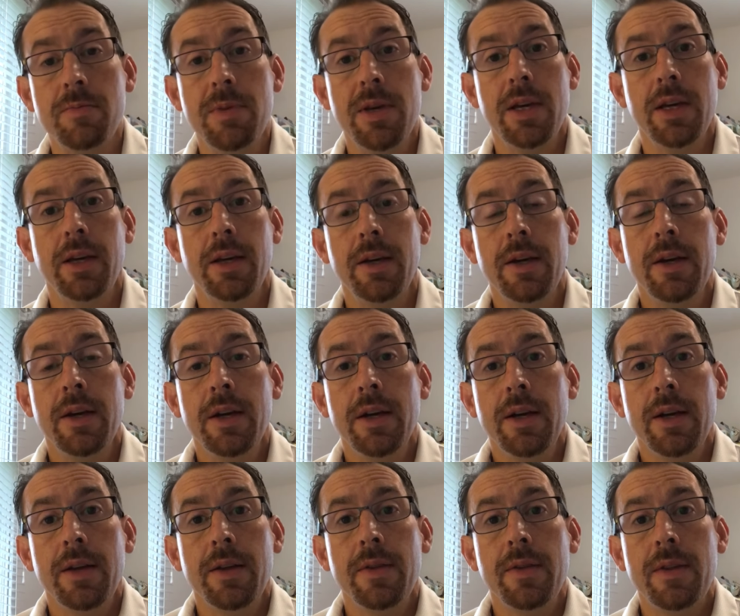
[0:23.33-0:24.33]
me
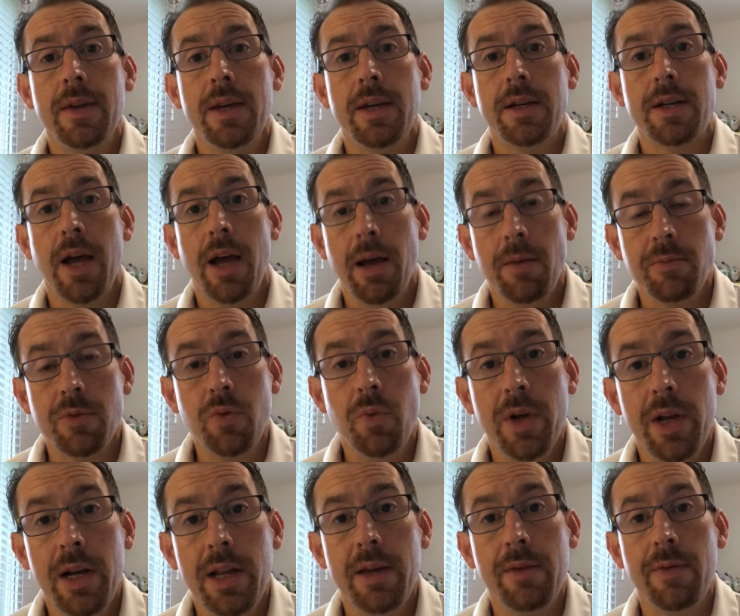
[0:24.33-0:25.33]
the times
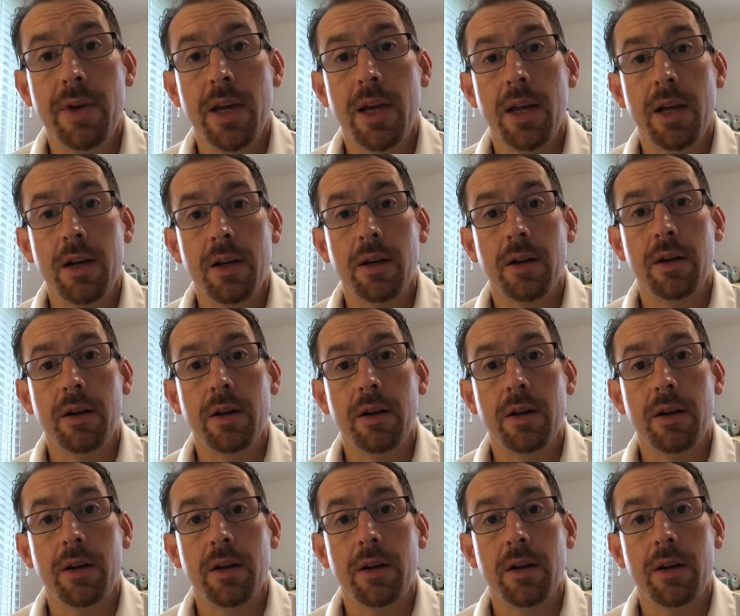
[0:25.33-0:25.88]
we live in